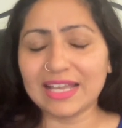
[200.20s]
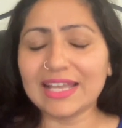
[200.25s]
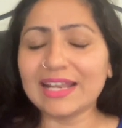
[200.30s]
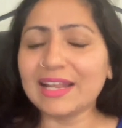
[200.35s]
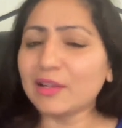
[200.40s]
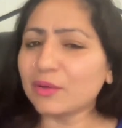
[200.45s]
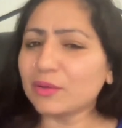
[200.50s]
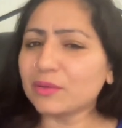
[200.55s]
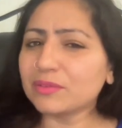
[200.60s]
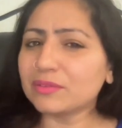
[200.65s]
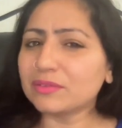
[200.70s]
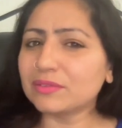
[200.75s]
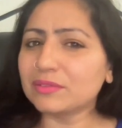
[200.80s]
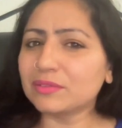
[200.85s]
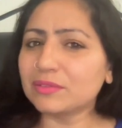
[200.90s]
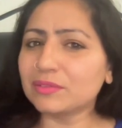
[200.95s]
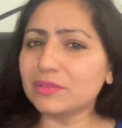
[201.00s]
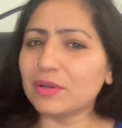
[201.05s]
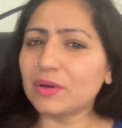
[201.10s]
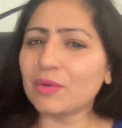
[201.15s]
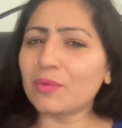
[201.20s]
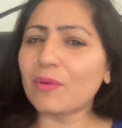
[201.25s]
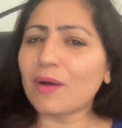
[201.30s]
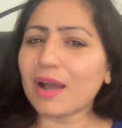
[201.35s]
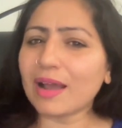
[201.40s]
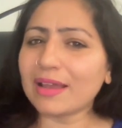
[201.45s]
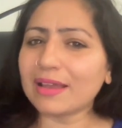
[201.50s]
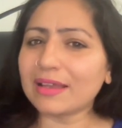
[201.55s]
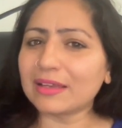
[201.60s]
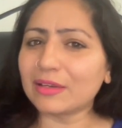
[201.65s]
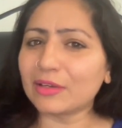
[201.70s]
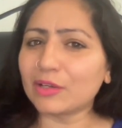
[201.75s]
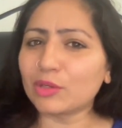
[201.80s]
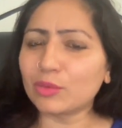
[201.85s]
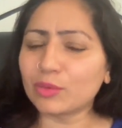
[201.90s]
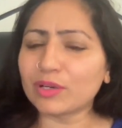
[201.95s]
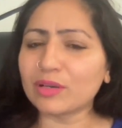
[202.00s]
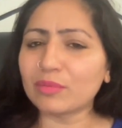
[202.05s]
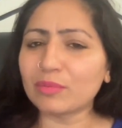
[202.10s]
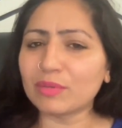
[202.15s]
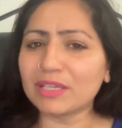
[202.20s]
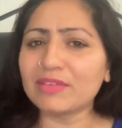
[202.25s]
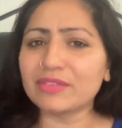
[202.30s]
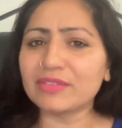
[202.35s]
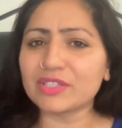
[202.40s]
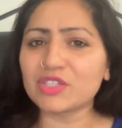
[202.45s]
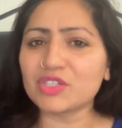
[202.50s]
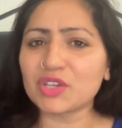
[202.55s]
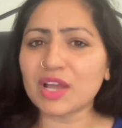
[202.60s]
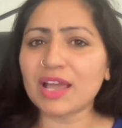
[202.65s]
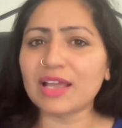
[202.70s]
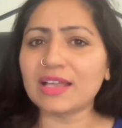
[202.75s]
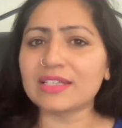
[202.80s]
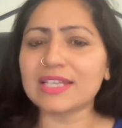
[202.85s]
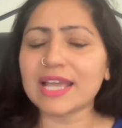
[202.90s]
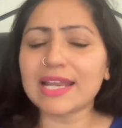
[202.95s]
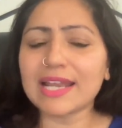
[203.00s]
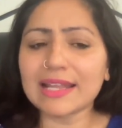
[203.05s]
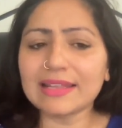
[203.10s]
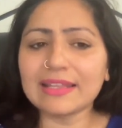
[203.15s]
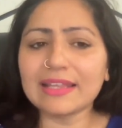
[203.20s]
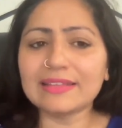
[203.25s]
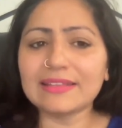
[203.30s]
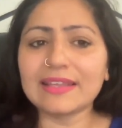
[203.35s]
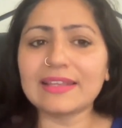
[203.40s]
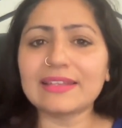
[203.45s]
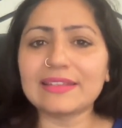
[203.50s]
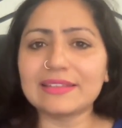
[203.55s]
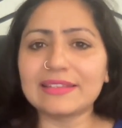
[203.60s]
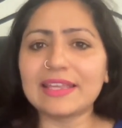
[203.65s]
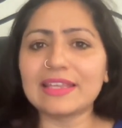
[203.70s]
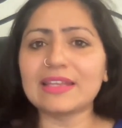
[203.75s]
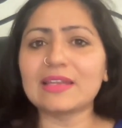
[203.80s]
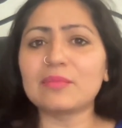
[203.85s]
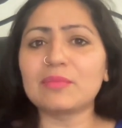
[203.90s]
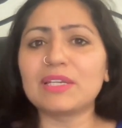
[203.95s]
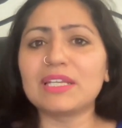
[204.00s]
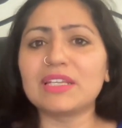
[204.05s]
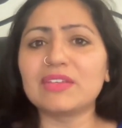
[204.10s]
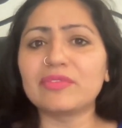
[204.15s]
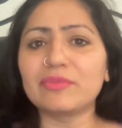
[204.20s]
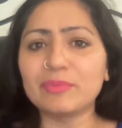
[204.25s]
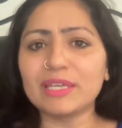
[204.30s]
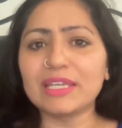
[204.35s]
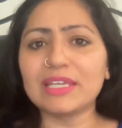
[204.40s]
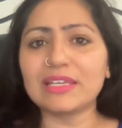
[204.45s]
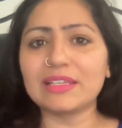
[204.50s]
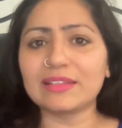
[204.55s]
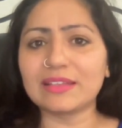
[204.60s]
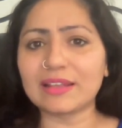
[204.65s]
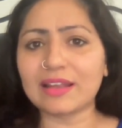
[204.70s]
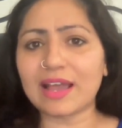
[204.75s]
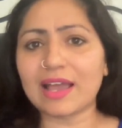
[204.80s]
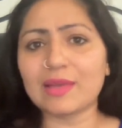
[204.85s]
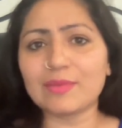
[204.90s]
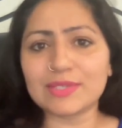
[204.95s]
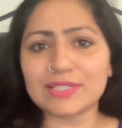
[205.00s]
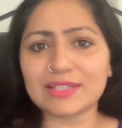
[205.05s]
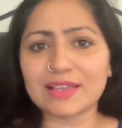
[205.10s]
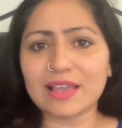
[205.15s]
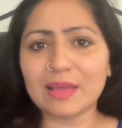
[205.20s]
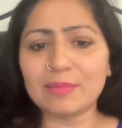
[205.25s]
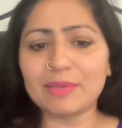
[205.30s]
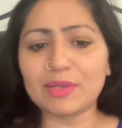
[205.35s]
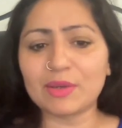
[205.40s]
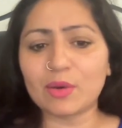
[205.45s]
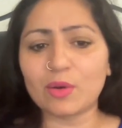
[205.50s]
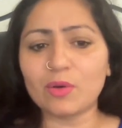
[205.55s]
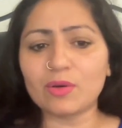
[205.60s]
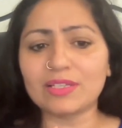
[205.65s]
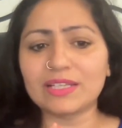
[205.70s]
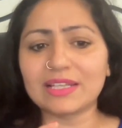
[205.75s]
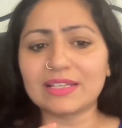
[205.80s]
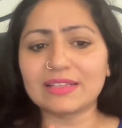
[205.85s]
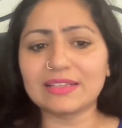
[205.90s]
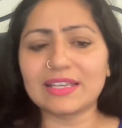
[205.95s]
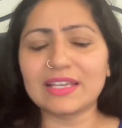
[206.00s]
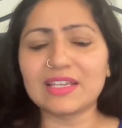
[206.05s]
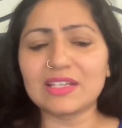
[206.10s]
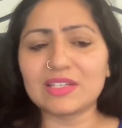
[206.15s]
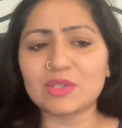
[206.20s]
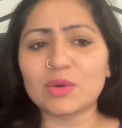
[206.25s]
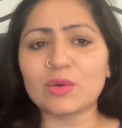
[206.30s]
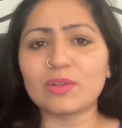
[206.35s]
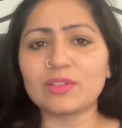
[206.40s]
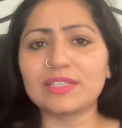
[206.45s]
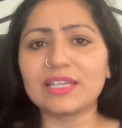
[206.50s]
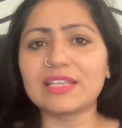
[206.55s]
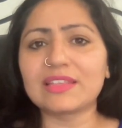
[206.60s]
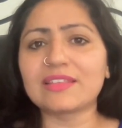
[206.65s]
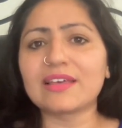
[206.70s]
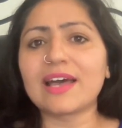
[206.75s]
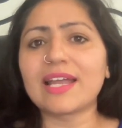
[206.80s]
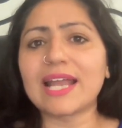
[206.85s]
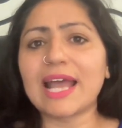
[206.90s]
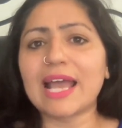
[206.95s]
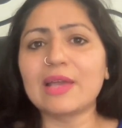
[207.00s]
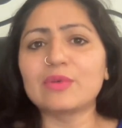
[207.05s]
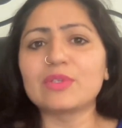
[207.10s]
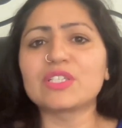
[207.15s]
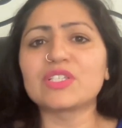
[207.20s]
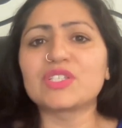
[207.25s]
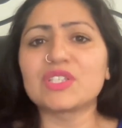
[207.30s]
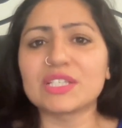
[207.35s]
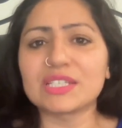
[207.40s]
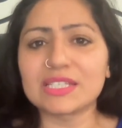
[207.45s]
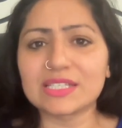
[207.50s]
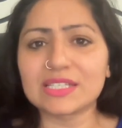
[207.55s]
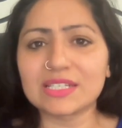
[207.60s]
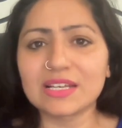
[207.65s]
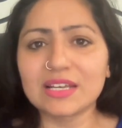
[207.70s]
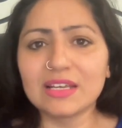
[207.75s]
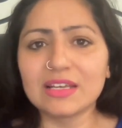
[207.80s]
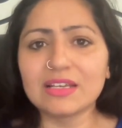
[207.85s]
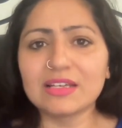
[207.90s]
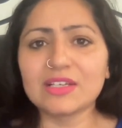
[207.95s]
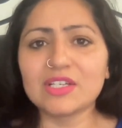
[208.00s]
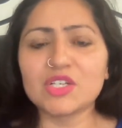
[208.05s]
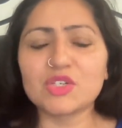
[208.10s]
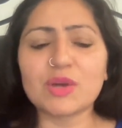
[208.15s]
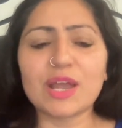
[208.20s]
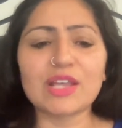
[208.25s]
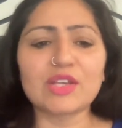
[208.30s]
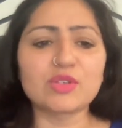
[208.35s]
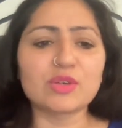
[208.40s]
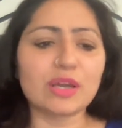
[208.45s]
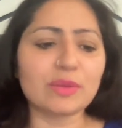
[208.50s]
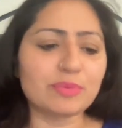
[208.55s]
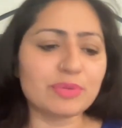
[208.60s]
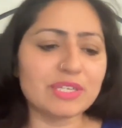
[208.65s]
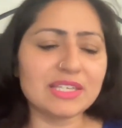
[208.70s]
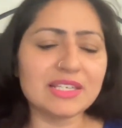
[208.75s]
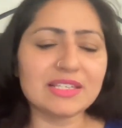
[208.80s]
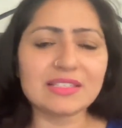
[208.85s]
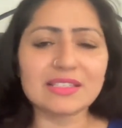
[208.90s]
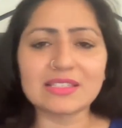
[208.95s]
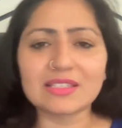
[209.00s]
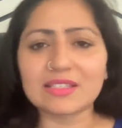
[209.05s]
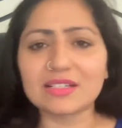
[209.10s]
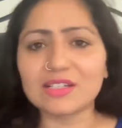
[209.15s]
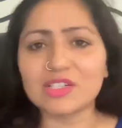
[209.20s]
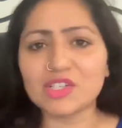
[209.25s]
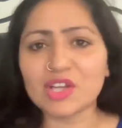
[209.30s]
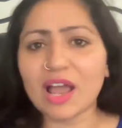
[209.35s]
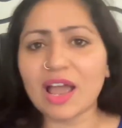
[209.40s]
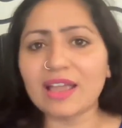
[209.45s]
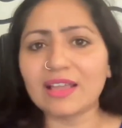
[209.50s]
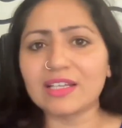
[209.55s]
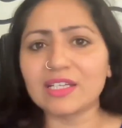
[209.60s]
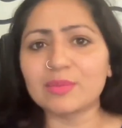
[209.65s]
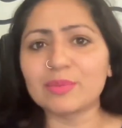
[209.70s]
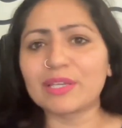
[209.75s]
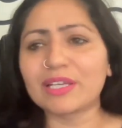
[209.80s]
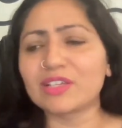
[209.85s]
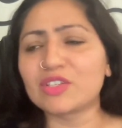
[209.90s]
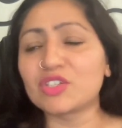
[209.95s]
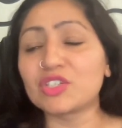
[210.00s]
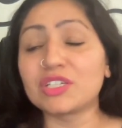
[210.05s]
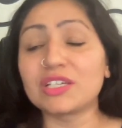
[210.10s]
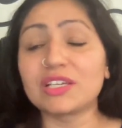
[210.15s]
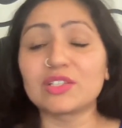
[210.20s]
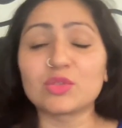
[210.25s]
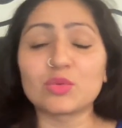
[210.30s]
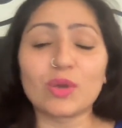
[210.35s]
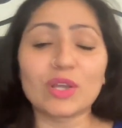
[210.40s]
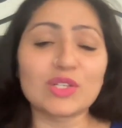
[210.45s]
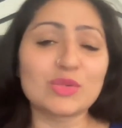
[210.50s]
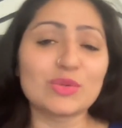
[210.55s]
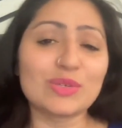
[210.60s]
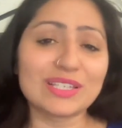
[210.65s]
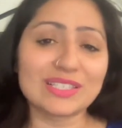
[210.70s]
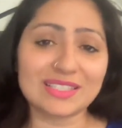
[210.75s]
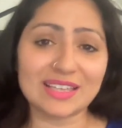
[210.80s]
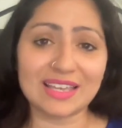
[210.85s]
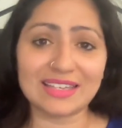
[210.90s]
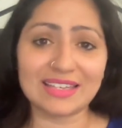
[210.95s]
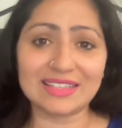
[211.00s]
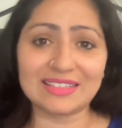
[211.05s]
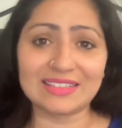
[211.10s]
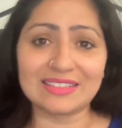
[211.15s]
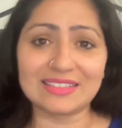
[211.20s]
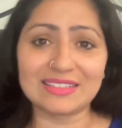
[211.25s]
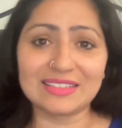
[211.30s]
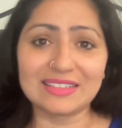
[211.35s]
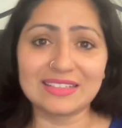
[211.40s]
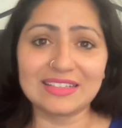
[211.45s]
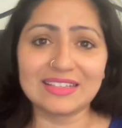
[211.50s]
And I don't know why you wouldn't believe this child. And then they didn't believe me that I was coming, or that they thought I was just trying to appease this little child because she gets way too excited.